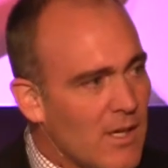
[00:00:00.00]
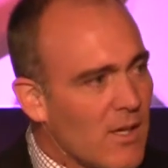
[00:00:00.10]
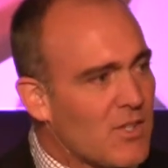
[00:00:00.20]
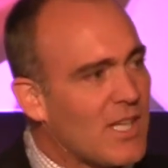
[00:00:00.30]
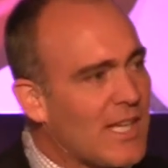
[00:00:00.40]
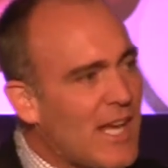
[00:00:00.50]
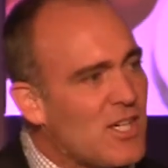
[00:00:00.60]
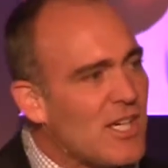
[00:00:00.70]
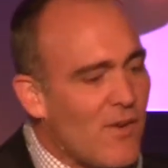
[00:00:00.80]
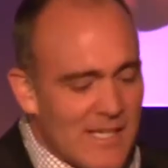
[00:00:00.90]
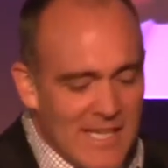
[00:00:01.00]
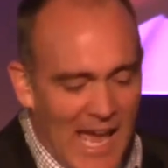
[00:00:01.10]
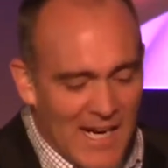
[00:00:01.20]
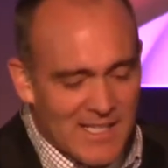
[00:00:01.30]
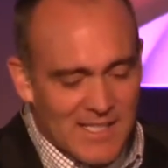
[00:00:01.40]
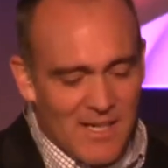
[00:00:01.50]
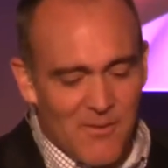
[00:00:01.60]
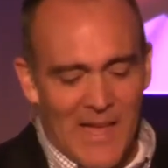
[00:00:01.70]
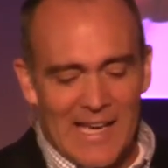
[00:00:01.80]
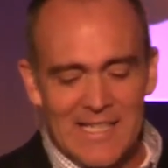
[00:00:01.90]
You see, legendary texts
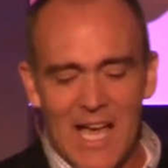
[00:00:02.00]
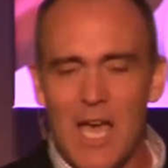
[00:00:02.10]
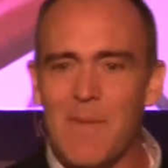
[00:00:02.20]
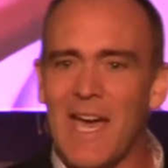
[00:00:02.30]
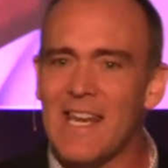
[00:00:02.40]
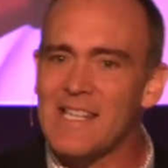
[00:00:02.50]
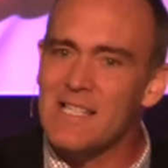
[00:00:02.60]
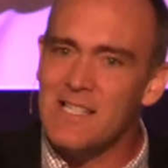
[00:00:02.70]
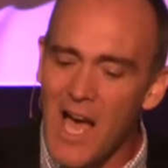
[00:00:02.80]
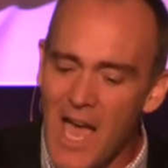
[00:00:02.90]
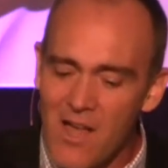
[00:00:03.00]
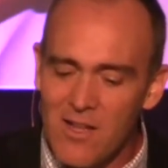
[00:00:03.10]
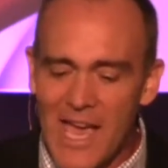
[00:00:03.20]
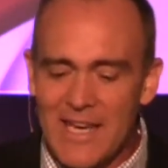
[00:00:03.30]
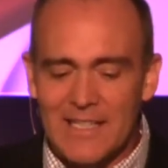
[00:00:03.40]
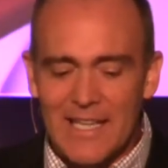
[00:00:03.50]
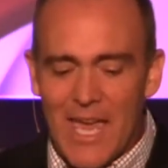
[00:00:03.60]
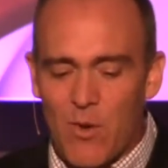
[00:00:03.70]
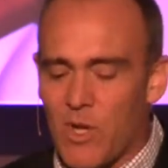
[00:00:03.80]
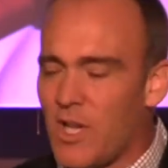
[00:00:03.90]
of that time had a style and a
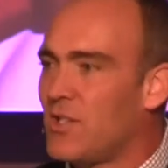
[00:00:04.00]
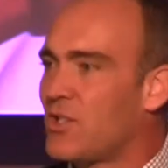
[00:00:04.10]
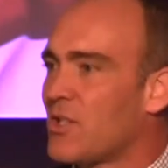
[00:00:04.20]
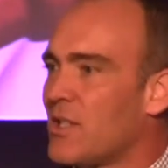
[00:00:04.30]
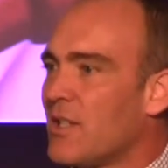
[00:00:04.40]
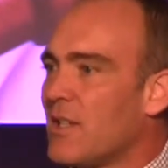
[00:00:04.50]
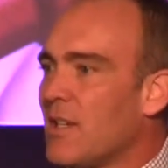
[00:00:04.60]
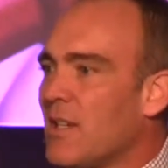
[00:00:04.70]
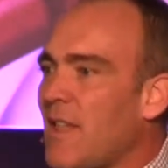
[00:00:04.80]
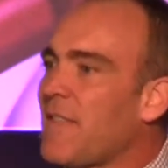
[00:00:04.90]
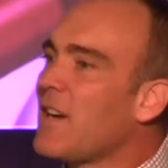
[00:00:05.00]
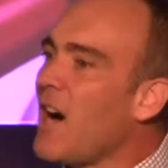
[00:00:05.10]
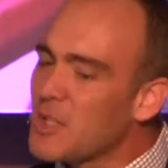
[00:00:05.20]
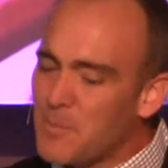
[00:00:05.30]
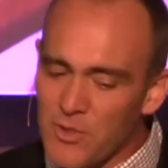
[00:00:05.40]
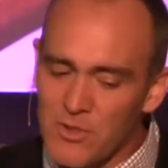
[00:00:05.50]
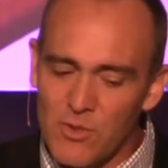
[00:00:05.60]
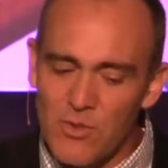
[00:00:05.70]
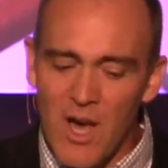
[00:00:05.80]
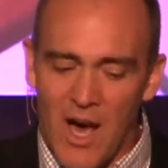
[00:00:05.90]
language that the Gospels
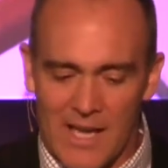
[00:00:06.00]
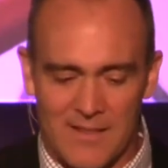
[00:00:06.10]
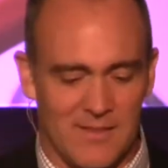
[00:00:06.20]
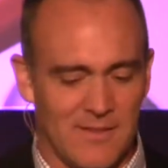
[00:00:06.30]
do not.